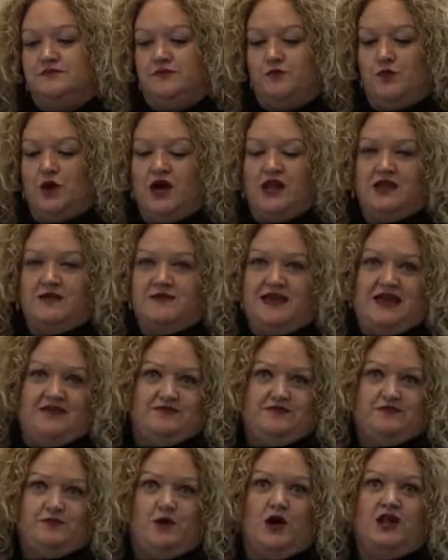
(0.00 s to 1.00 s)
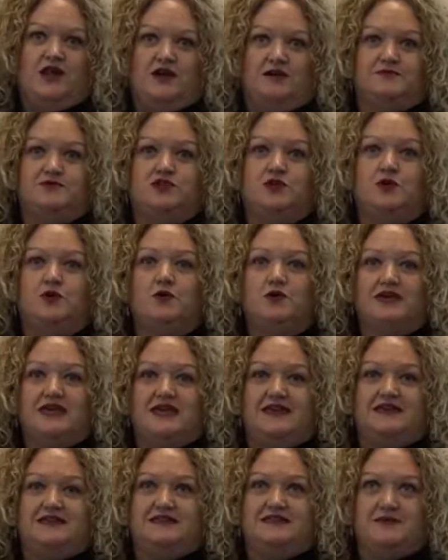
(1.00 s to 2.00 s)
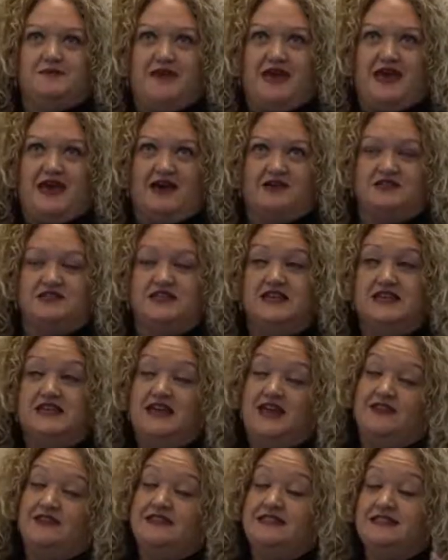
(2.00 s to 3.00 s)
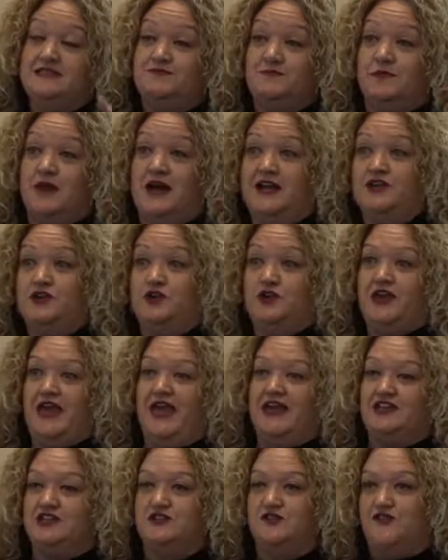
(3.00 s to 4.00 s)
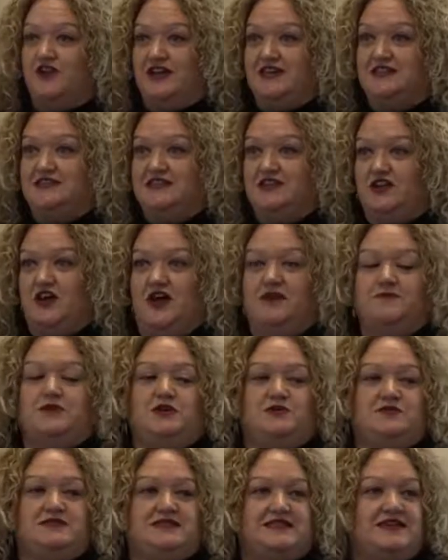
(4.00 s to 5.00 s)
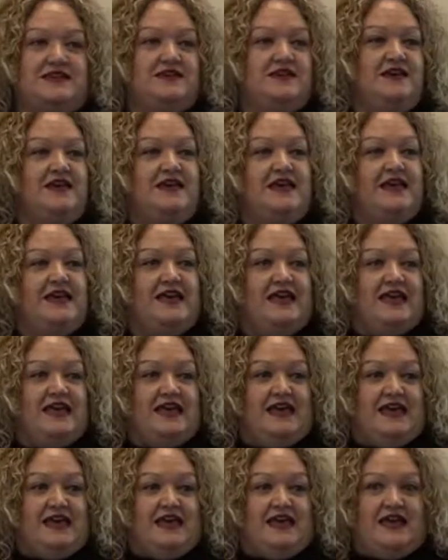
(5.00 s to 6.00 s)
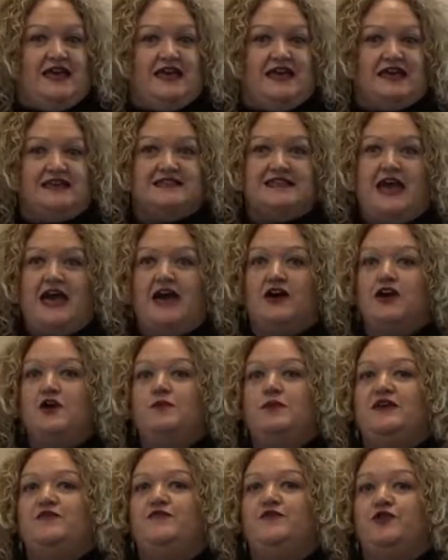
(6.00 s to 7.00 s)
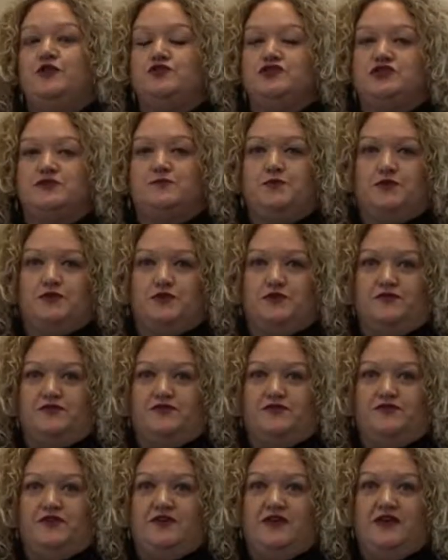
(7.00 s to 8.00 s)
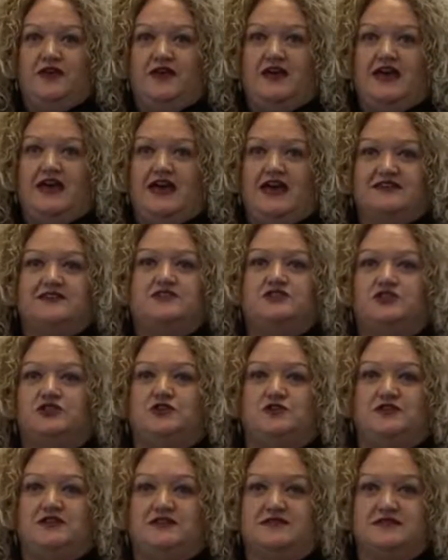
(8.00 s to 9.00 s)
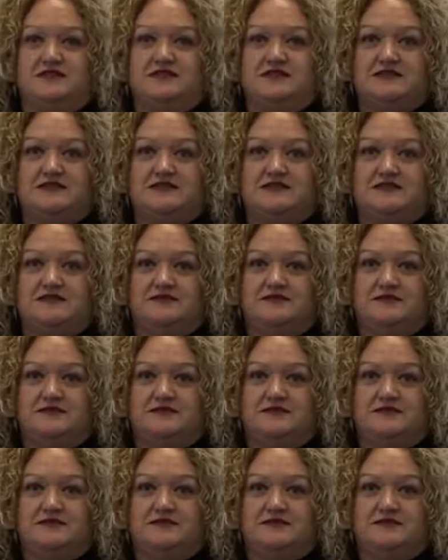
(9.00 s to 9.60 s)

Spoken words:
while I'm talking is about, and this is my new catchphrase that I'm using, is how can we future-proof our students?